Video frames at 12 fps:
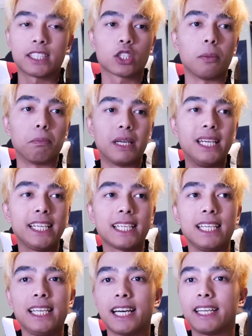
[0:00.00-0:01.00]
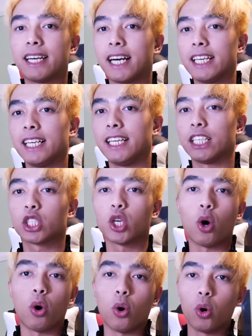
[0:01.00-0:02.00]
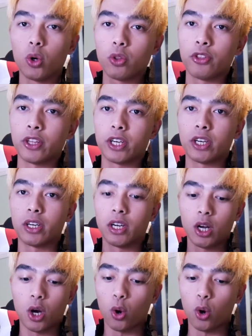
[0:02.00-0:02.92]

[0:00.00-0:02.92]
this completely annihilates all the